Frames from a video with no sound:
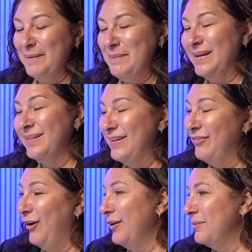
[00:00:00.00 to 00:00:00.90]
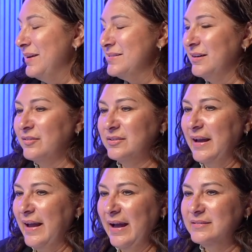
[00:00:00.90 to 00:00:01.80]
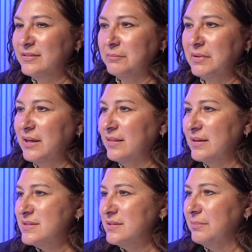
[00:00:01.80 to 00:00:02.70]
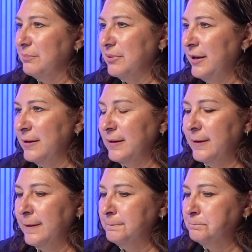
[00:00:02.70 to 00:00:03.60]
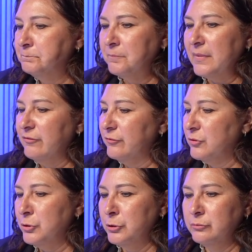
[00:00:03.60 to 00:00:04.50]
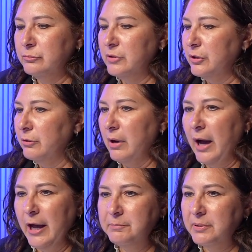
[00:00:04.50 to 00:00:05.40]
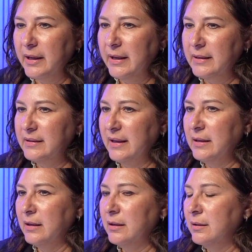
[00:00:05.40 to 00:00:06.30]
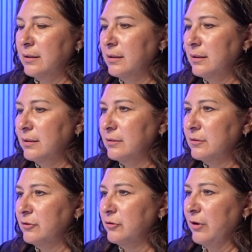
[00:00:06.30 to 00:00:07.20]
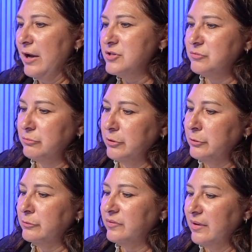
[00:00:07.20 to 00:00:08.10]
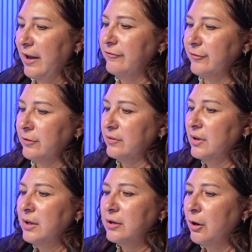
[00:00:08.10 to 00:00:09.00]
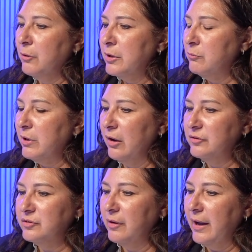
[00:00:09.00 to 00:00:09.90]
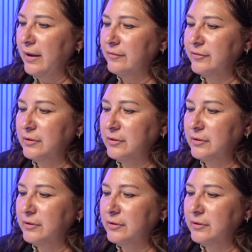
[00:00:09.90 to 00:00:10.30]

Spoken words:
make life hard on myself because I add so many things to my plate through, I play and getting a grassroots effort going. We also have